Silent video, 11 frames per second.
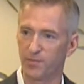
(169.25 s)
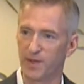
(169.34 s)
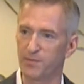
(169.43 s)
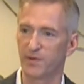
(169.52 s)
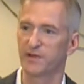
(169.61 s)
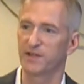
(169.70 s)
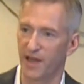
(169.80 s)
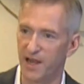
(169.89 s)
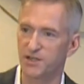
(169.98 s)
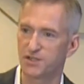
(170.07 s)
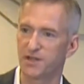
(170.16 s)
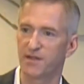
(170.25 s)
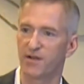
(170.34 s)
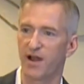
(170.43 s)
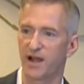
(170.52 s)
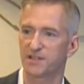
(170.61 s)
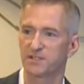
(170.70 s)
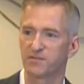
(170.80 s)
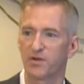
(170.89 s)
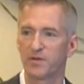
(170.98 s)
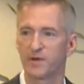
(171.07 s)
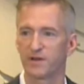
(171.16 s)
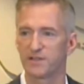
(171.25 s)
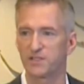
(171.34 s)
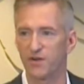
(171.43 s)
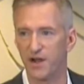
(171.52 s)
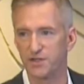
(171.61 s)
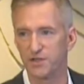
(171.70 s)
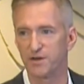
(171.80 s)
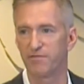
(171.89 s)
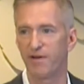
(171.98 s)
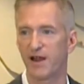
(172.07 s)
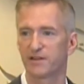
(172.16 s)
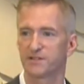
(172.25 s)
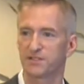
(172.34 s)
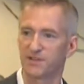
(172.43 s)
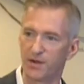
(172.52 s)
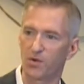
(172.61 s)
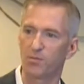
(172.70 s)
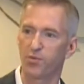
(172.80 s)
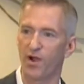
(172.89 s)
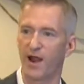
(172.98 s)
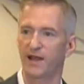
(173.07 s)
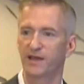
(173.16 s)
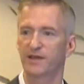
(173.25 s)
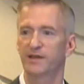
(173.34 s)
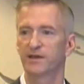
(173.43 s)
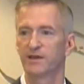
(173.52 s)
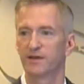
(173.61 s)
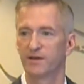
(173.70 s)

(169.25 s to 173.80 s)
people engaged in their acts of criminal destruction and violence, they were bragging